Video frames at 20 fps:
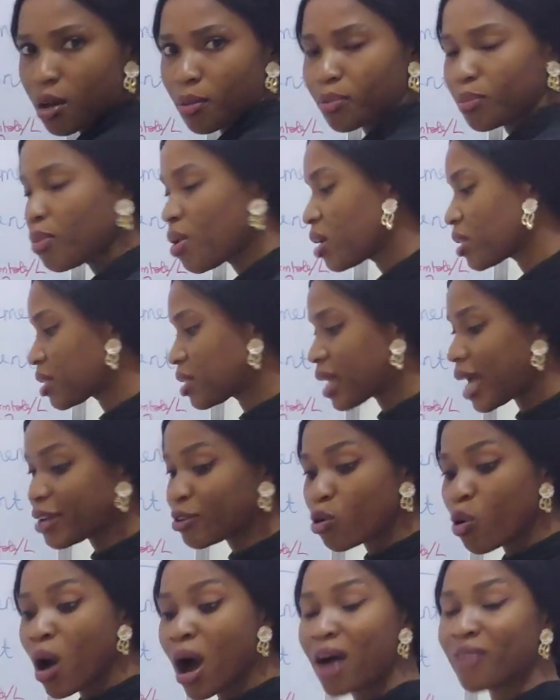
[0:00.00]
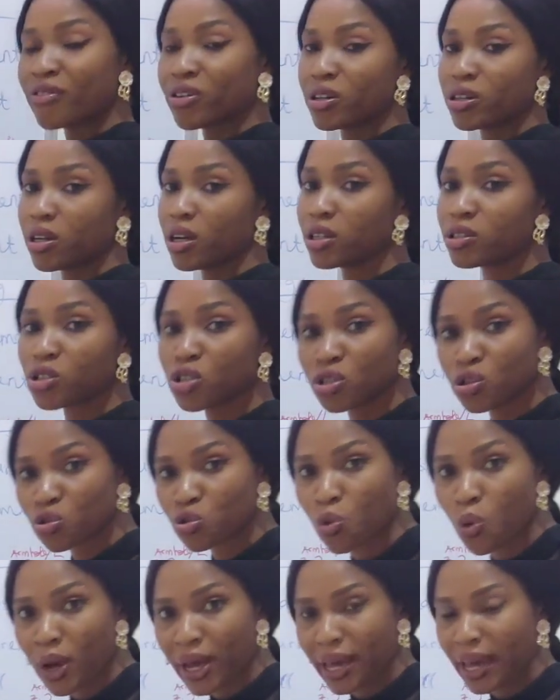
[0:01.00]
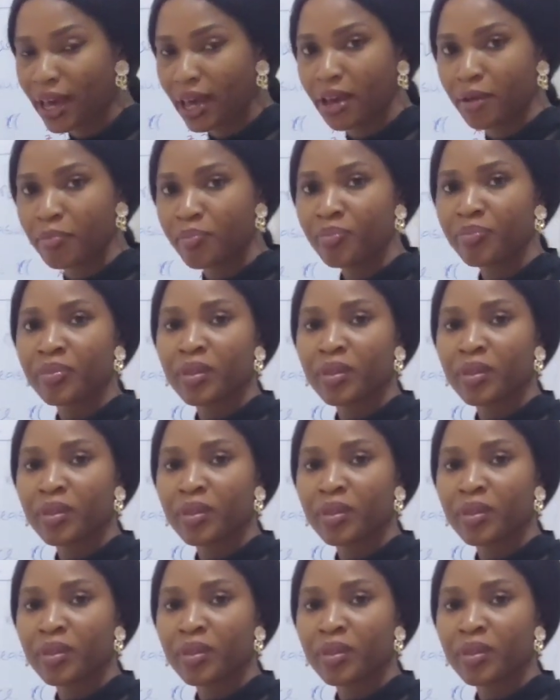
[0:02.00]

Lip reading: But I don't have a T-square here.